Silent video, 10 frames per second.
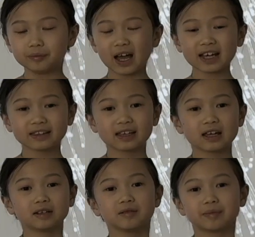Back
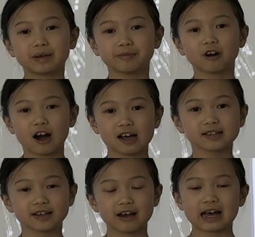then, people
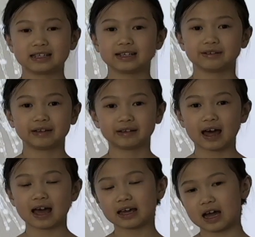also had to
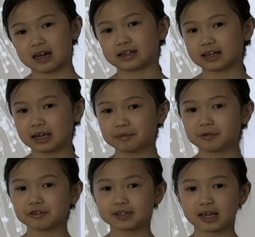rely on
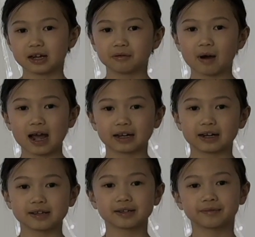cables and
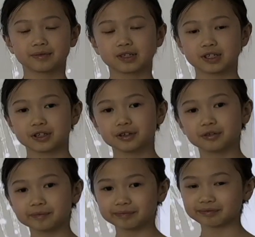wires
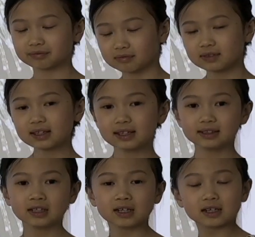to
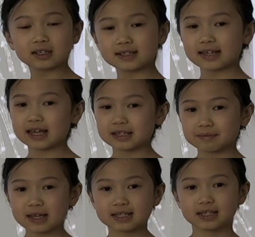
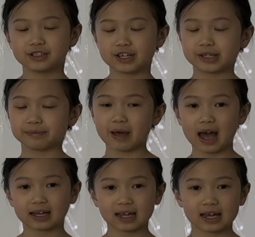send messages
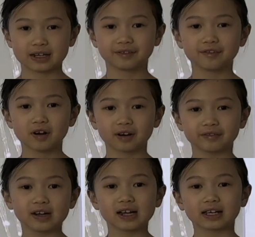back and
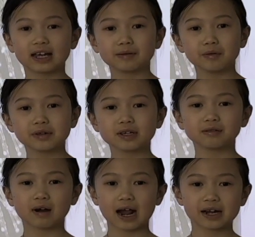forth. Cables
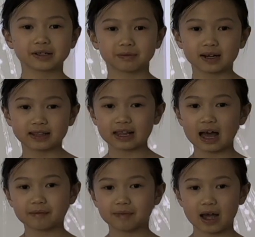and wires weren't
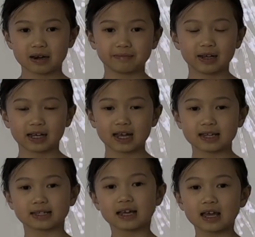that bad
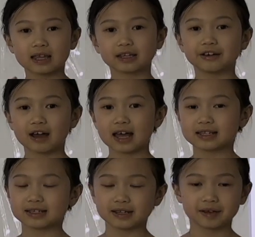because you
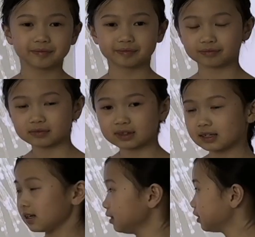had to
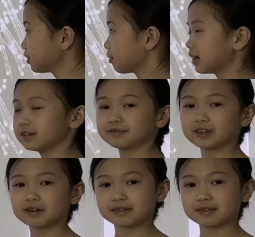use one of